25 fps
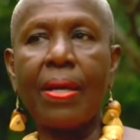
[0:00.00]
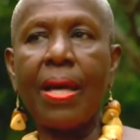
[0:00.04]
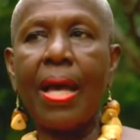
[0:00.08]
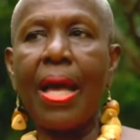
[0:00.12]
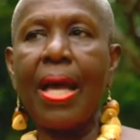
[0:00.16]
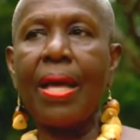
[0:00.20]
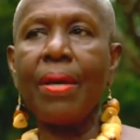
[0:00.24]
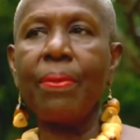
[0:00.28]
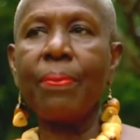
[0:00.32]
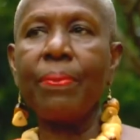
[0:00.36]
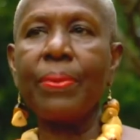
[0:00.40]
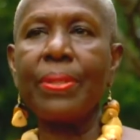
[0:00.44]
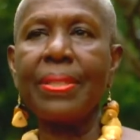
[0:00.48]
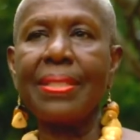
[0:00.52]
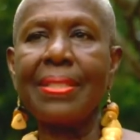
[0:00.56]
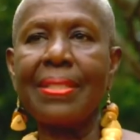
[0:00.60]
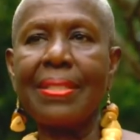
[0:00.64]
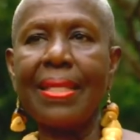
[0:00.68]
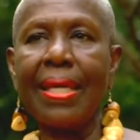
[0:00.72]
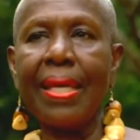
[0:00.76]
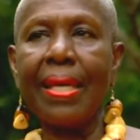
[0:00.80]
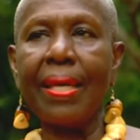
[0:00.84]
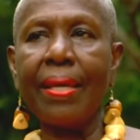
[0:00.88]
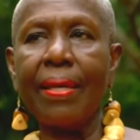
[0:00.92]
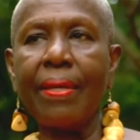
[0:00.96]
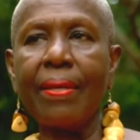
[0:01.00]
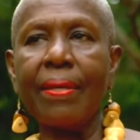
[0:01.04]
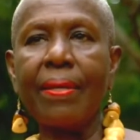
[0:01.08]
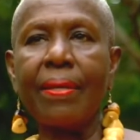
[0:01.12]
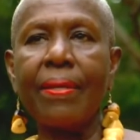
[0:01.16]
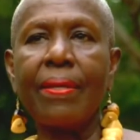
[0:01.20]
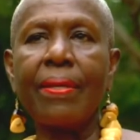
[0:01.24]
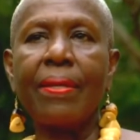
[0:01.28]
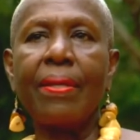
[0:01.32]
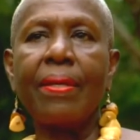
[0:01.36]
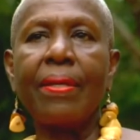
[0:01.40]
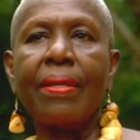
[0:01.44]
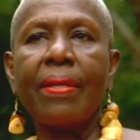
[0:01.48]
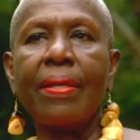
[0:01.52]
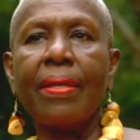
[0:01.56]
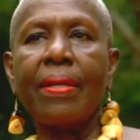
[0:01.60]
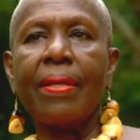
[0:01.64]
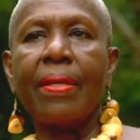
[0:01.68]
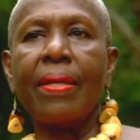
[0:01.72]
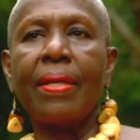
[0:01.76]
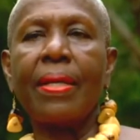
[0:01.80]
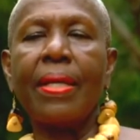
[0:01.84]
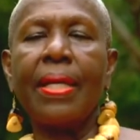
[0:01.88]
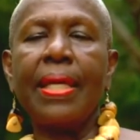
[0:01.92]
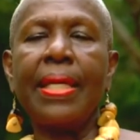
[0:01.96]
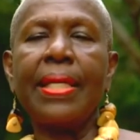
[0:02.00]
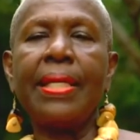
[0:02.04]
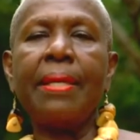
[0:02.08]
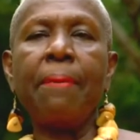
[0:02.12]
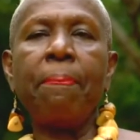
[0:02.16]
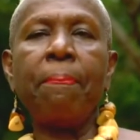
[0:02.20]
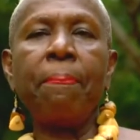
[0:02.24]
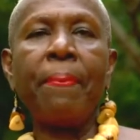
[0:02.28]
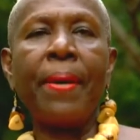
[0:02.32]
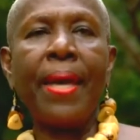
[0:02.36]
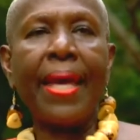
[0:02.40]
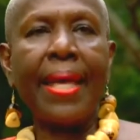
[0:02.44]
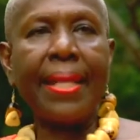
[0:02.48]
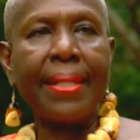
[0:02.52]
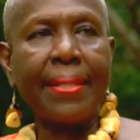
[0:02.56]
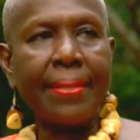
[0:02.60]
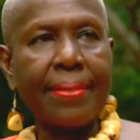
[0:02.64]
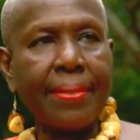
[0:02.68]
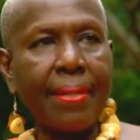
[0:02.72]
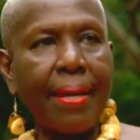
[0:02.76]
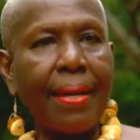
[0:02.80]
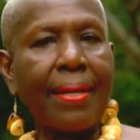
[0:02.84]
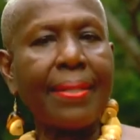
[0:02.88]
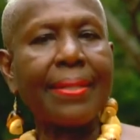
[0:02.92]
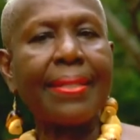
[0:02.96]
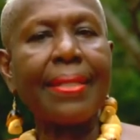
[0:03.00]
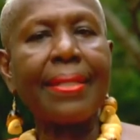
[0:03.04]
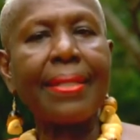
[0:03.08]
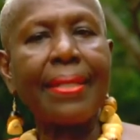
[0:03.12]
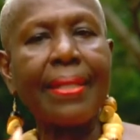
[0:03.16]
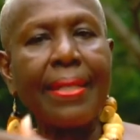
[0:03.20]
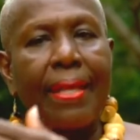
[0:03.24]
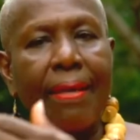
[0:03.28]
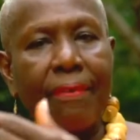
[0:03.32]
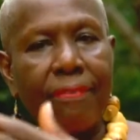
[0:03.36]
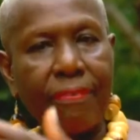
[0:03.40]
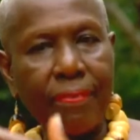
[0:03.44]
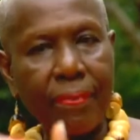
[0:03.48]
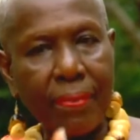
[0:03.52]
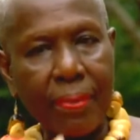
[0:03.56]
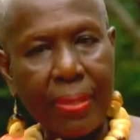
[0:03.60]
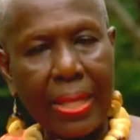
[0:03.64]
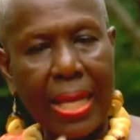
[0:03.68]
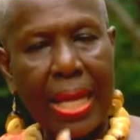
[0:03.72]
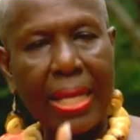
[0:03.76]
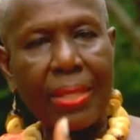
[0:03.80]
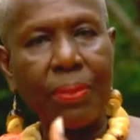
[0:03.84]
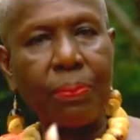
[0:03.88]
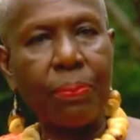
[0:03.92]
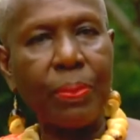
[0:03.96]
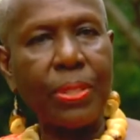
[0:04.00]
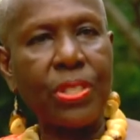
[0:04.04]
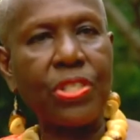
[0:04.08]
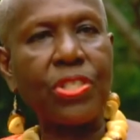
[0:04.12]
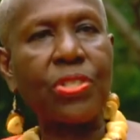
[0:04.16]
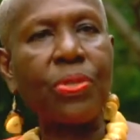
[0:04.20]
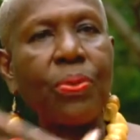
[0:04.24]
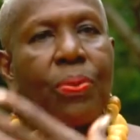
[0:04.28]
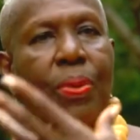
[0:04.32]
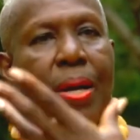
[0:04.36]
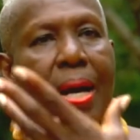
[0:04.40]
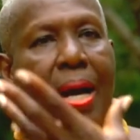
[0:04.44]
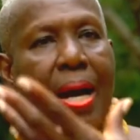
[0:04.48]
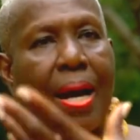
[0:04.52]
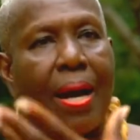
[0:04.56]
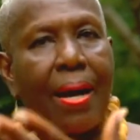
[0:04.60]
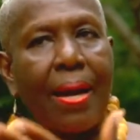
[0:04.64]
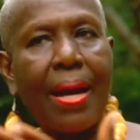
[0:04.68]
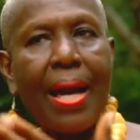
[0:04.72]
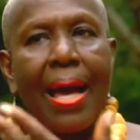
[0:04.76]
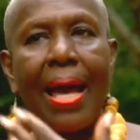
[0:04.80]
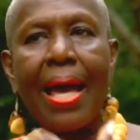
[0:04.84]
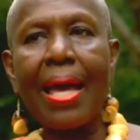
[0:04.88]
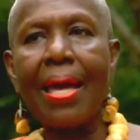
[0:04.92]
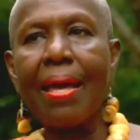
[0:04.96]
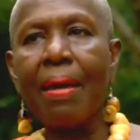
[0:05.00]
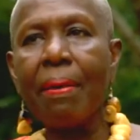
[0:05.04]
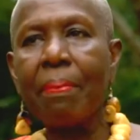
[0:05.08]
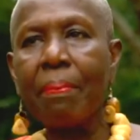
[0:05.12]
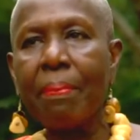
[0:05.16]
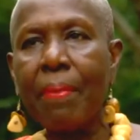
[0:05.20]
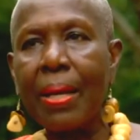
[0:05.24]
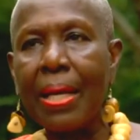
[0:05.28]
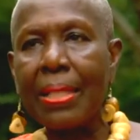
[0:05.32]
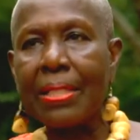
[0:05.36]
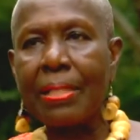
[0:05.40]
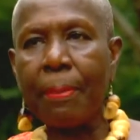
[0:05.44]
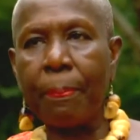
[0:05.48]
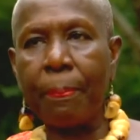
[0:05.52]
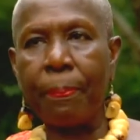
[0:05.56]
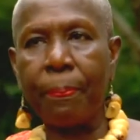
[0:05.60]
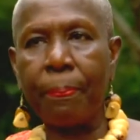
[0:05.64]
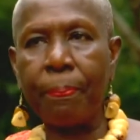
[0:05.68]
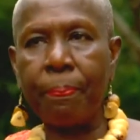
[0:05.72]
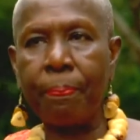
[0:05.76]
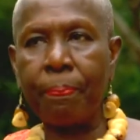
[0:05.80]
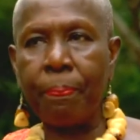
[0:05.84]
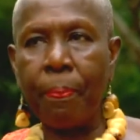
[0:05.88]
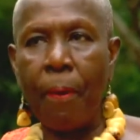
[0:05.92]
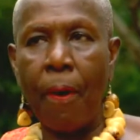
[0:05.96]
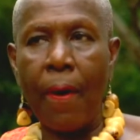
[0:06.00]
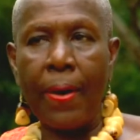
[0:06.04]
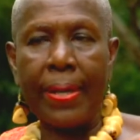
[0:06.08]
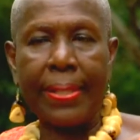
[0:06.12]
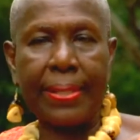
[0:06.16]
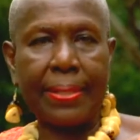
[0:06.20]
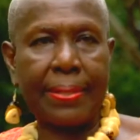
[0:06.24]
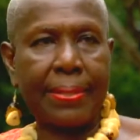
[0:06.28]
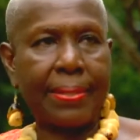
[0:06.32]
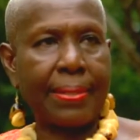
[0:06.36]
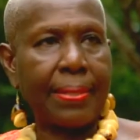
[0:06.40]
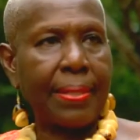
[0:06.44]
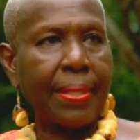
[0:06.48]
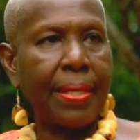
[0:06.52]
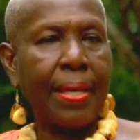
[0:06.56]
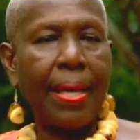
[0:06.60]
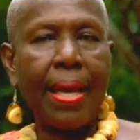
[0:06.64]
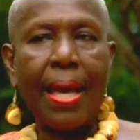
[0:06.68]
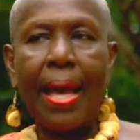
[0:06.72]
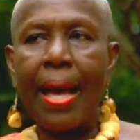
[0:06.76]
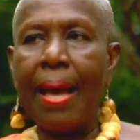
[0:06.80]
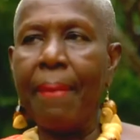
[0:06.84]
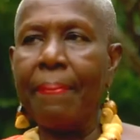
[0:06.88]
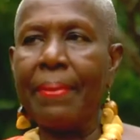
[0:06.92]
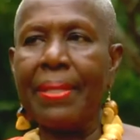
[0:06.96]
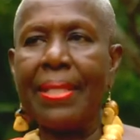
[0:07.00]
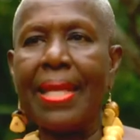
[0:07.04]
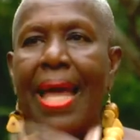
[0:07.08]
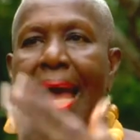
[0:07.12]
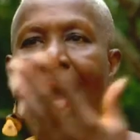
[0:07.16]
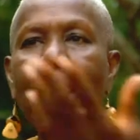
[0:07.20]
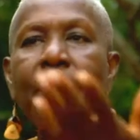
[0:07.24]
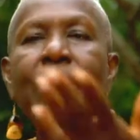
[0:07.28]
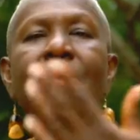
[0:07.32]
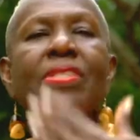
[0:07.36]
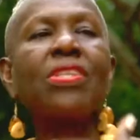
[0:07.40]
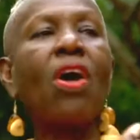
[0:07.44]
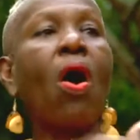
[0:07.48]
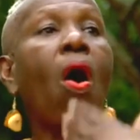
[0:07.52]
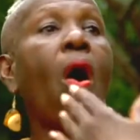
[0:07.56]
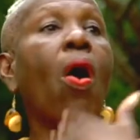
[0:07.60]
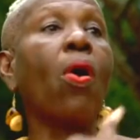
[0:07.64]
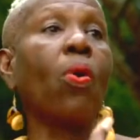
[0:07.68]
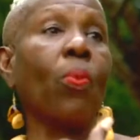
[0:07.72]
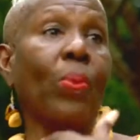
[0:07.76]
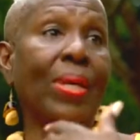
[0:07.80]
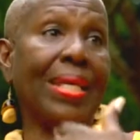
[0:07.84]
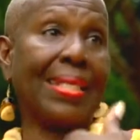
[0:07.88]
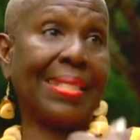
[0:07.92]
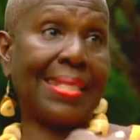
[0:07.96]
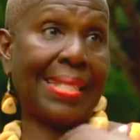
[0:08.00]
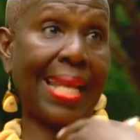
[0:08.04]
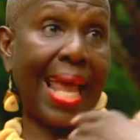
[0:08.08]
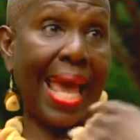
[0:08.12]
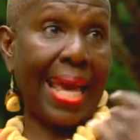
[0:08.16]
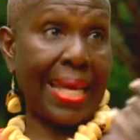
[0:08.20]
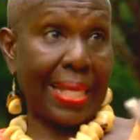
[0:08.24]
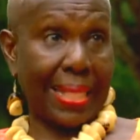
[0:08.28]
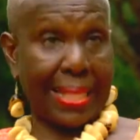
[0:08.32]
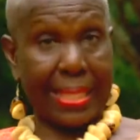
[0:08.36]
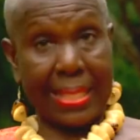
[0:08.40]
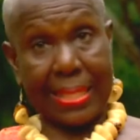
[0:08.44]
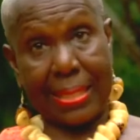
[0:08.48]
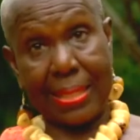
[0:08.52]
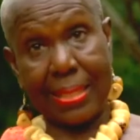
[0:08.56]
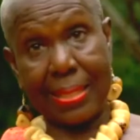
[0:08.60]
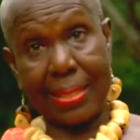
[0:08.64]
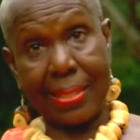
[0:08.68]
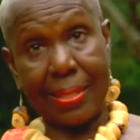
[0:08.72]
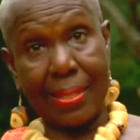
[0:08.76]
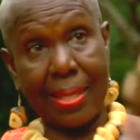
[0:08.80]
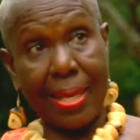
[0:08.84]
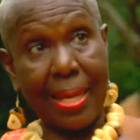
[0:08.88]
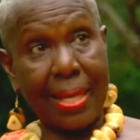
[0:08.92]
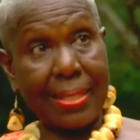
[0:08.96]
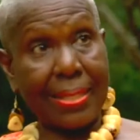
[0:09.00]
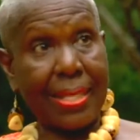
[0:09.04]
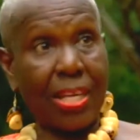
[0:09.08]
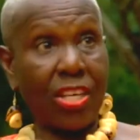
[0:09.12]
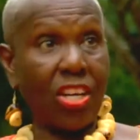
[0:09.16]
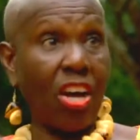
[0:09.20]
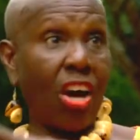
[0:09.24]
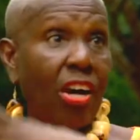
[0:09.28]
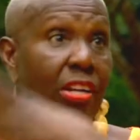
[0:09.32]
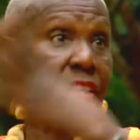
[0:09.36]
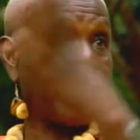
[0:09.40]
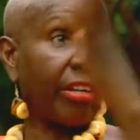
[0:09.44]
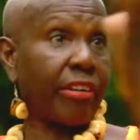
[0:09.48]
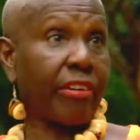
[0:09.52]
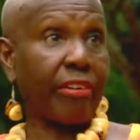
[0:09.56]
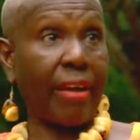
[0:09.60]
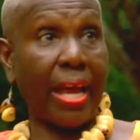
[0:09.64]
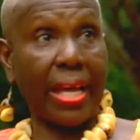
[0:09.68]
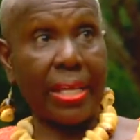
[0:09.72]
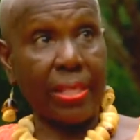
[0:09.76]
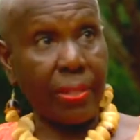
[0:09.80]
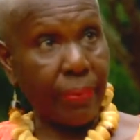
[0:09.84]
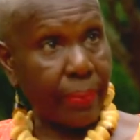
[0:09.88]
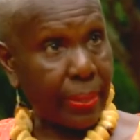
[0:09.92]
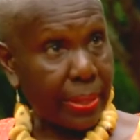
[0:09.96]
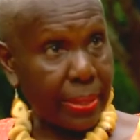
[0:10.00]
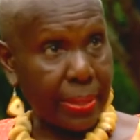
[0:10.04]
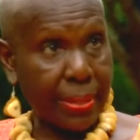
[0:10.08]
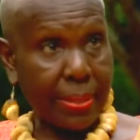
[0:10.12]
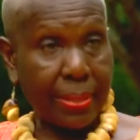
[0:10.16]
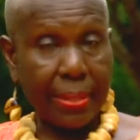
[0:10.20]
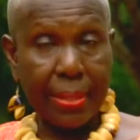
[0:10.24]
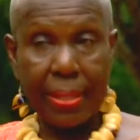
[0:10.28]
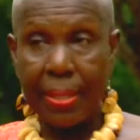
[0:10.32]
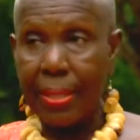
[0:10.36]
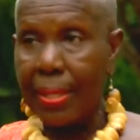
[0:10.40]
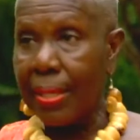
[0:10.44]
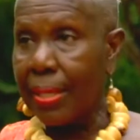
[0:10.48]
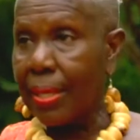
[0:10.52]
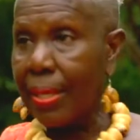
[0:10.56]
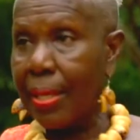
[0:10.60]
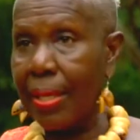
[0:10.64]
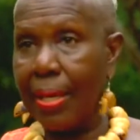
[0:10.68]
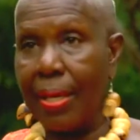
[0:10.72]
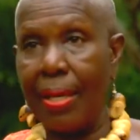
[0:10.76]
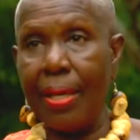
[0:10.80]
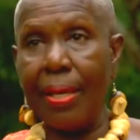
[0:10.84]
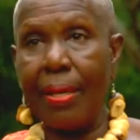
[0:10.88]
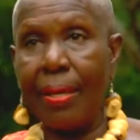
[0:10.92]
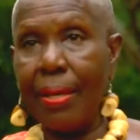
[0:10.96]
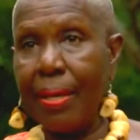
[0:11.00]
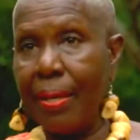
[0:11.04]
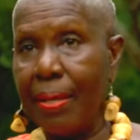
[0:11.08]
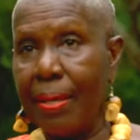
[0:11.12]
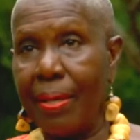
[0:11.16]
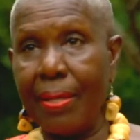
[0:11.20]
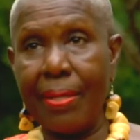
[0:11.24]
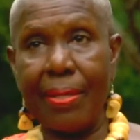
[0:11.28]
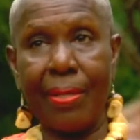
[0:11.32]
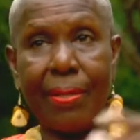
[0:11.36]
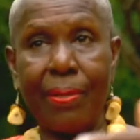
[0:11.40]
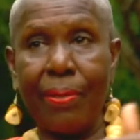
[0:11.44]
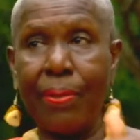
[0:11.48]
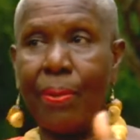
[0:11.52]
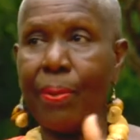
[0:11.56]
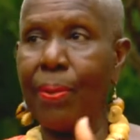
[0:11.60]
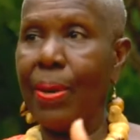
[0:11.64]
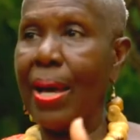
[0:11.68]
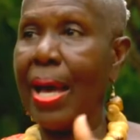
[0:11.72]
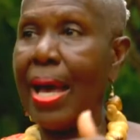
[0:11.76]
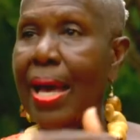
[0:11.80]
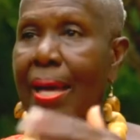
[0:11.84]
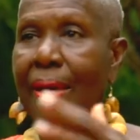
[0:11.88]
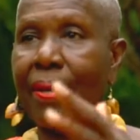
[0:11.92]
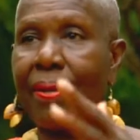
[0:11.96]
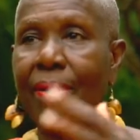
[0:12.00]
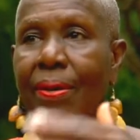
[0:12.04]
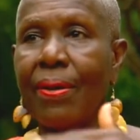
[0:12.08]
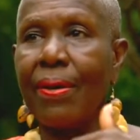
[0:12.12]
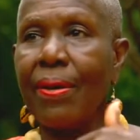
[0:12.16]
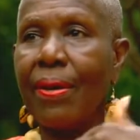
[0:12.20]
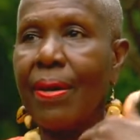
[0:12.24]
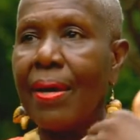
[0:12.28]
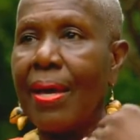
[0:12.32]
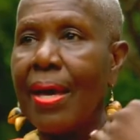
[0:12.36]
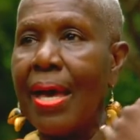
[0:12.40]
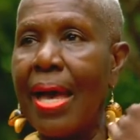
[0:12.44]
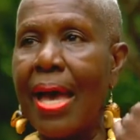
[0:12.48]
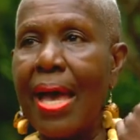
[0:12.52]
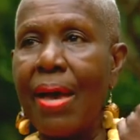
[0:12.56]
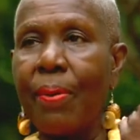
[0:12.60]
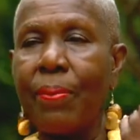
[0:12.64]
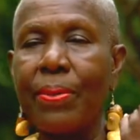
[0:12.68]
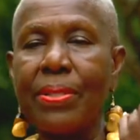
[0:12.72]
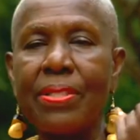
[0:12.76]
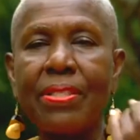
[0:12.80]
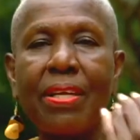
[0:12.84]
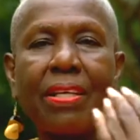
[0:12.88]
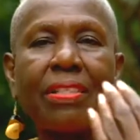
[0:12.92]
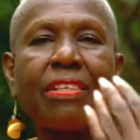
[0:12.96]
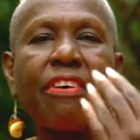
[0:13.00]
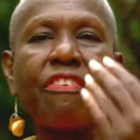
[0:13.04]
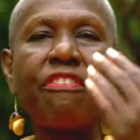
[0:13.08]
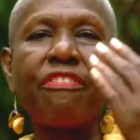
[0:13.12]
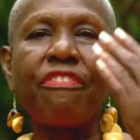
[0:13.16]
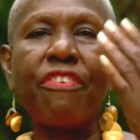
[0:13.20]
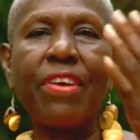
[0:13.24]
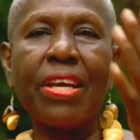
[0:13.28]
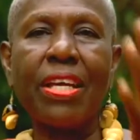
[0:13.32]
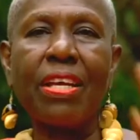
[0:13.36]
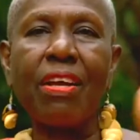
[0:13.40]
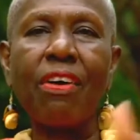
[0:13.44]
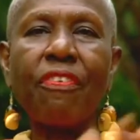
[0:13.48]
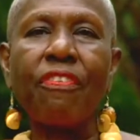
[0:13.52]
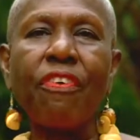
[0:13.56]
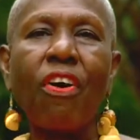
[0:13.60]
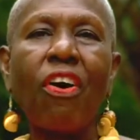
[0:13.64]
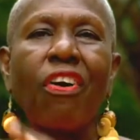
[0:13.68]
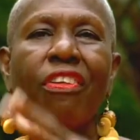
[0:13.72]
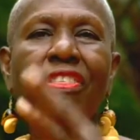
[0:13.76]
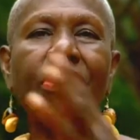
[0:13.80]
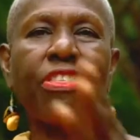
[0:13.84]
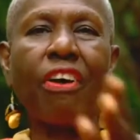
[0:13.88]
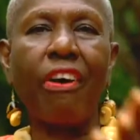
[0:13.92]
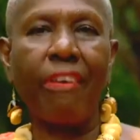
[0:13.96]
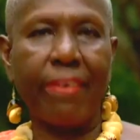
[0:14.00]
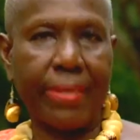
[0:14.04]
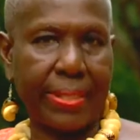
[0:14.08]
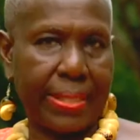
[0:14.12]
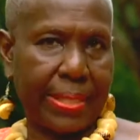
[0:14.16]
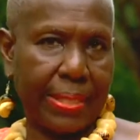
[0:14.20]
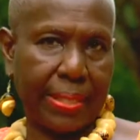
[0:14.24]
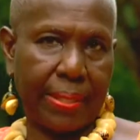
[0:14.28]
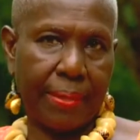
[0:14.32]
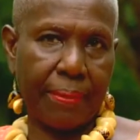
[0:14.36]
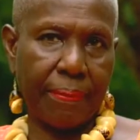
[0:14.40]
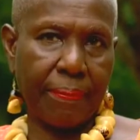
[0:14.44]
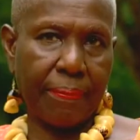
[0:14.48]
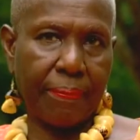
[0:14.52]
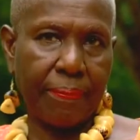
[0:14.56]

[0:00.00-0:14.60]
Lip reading: I would say it depends on the level at which you are. I am at a point, I mean, I was always like this as an undergraduate. You know, I was not afraid of authority.